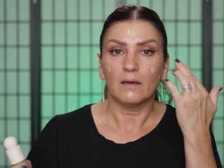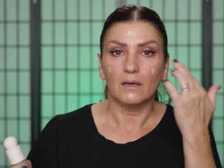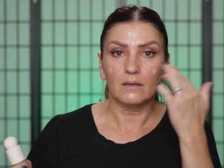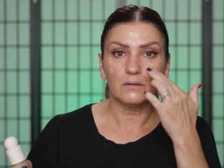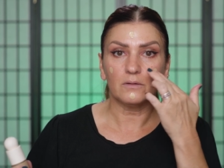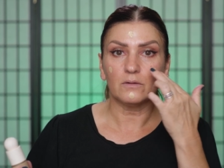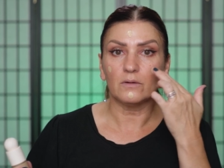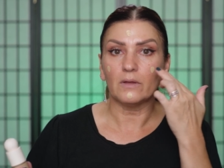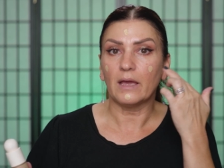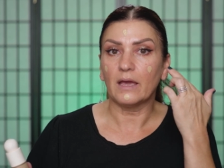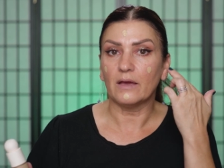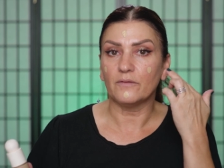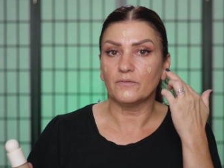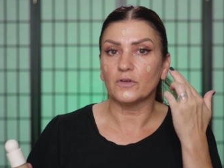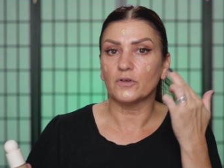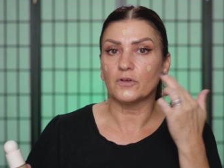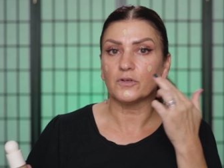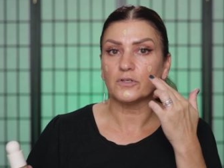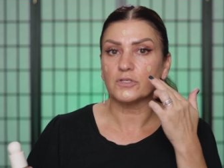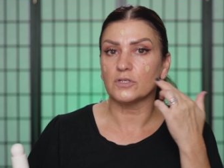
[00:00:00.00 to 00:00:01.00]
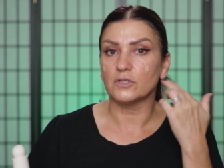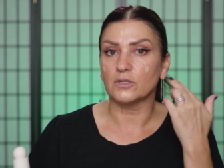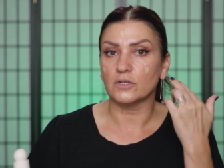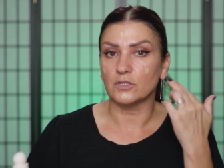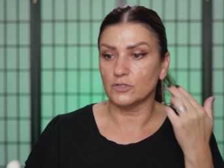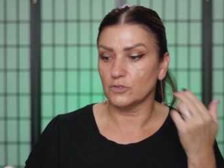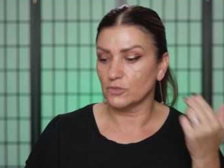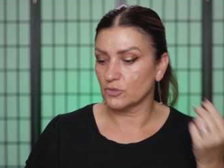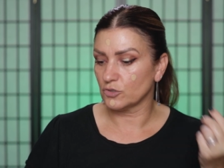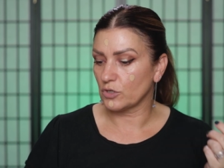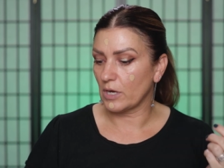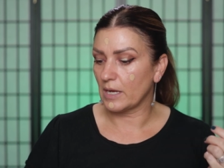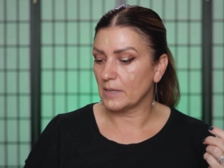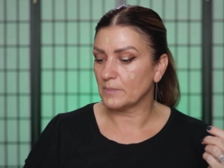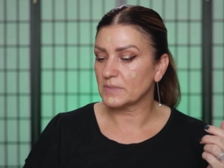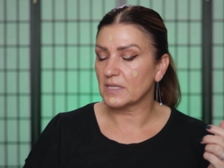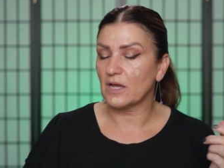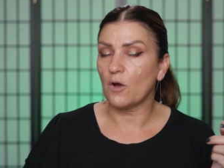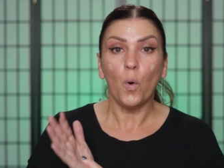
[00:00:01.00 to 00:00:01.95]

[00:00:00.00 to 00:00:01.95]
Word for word: a little heavier, so you can do stripes,